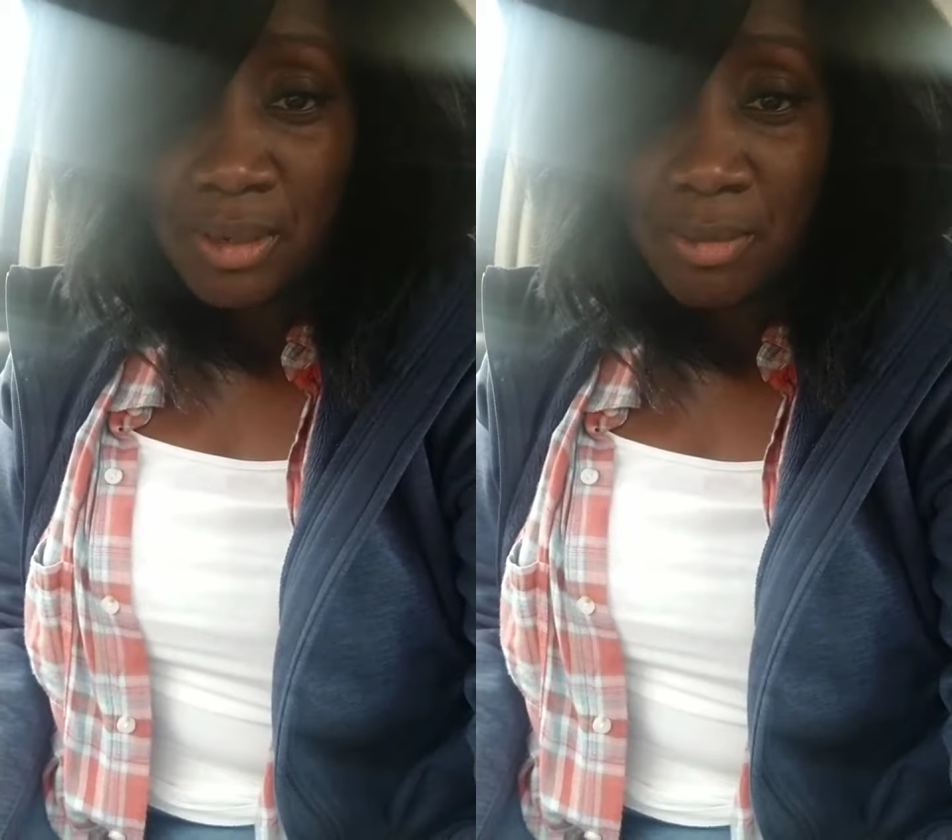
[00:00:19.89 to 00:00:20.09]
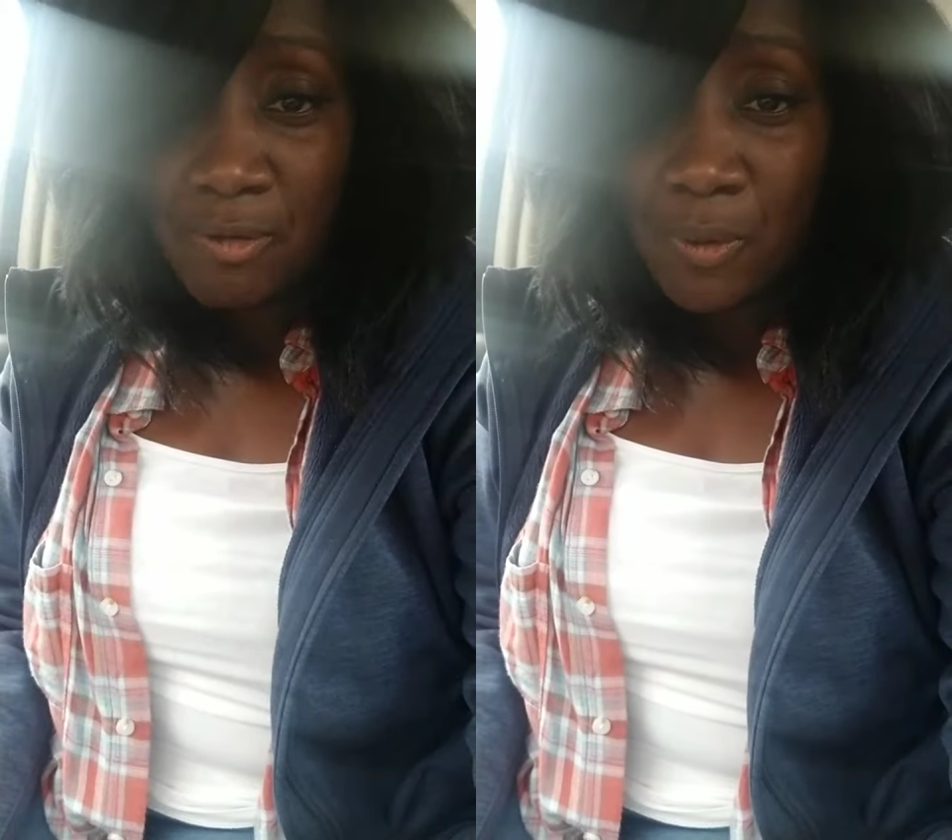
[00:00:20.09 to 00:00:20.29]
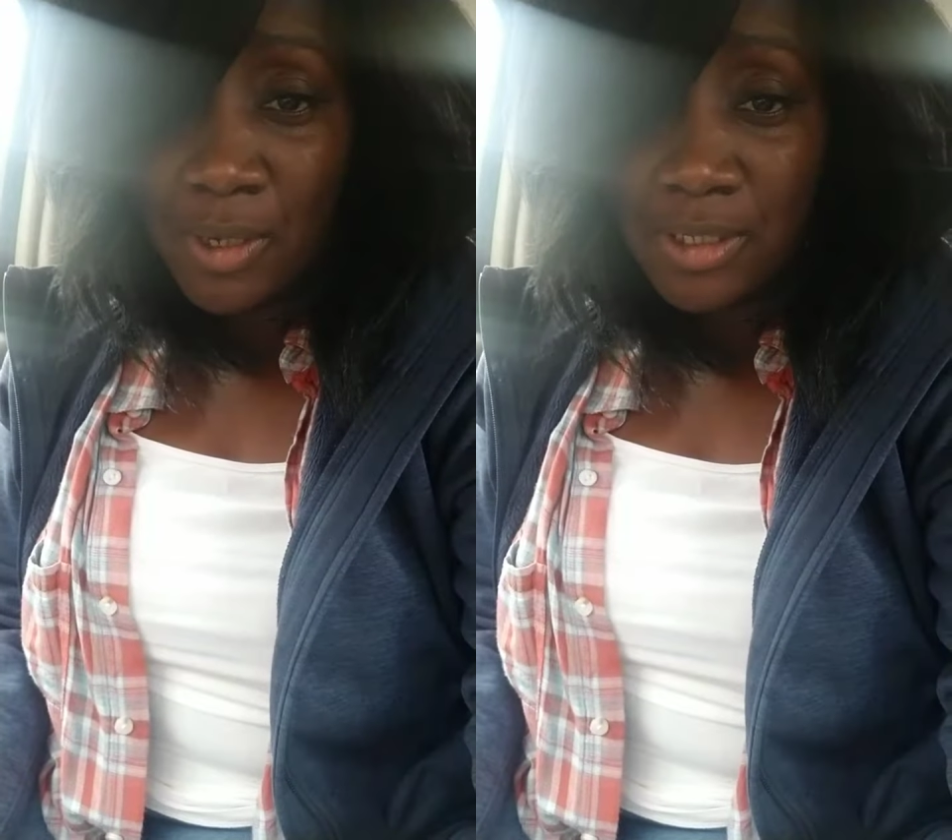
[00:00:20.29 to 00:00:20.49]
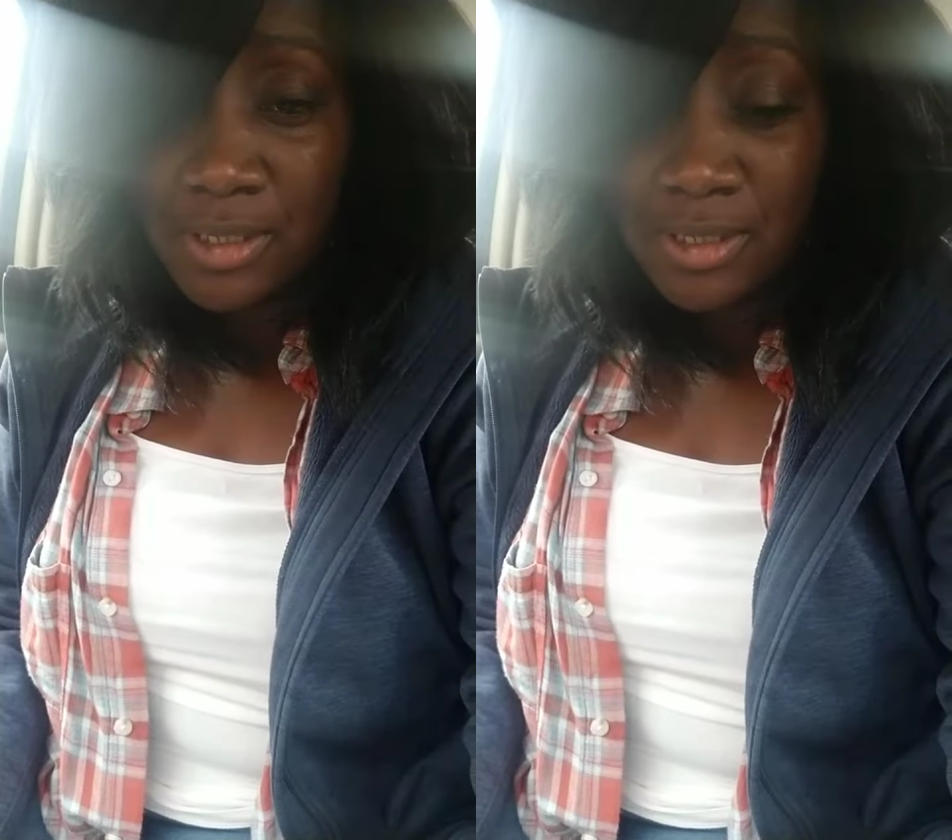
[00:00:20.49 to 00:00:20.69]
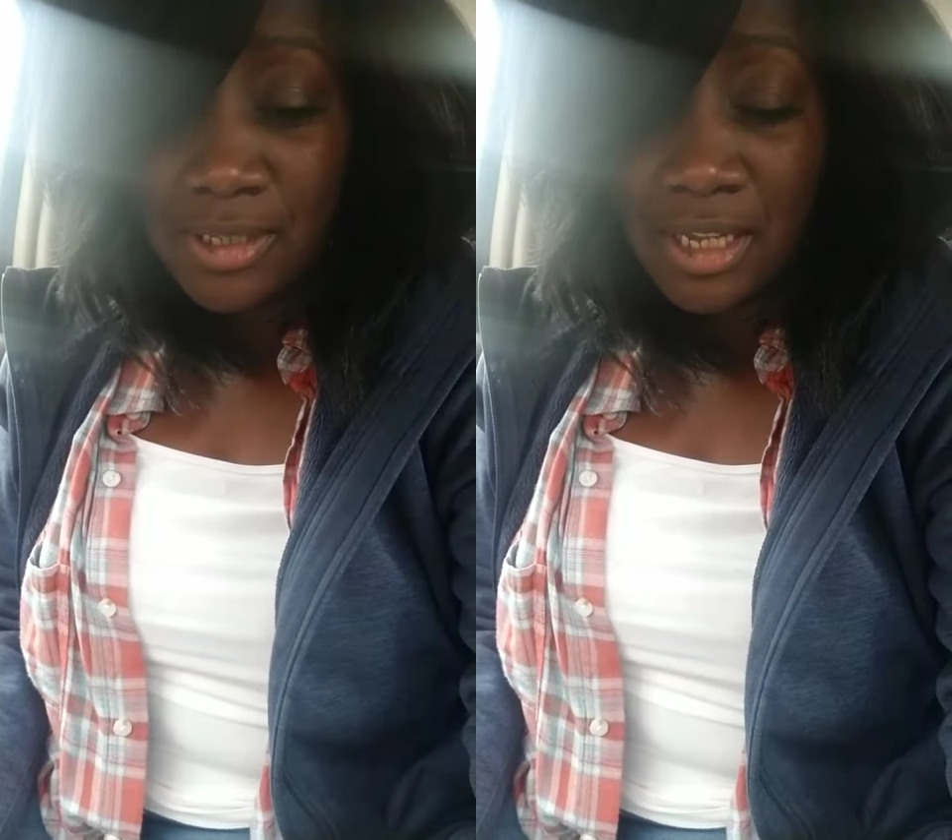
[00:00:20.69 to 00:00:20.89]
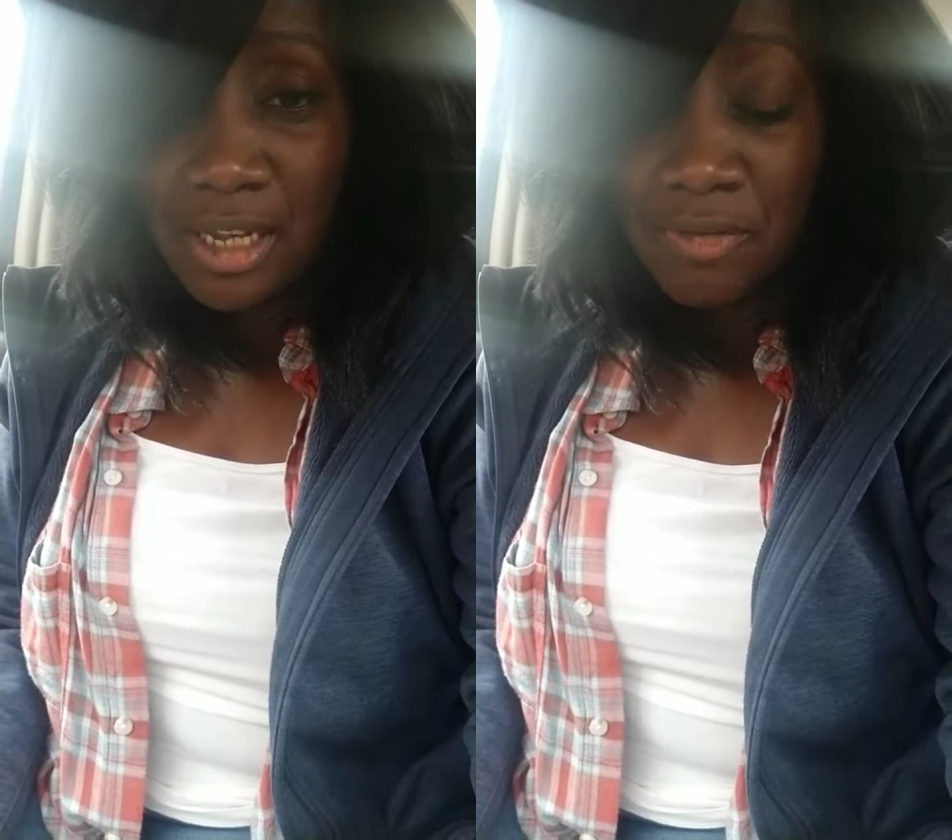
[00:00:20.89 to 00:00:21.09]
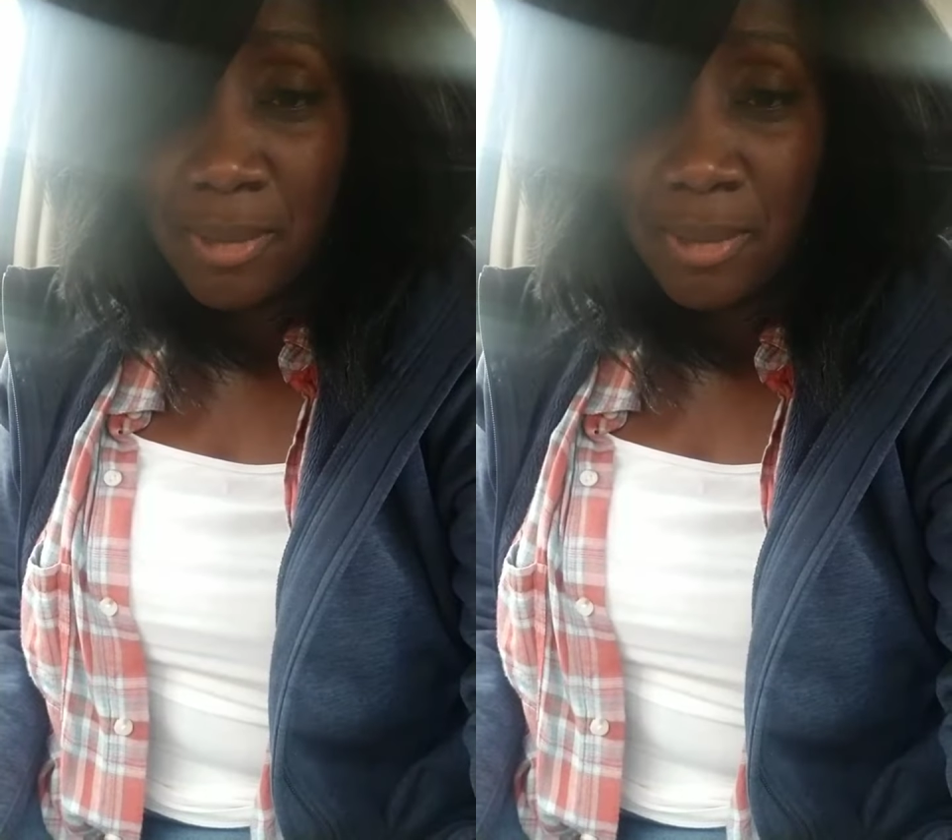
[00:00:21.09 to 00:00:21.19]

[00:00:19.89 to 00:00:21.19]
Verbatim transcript: my voice and stuff.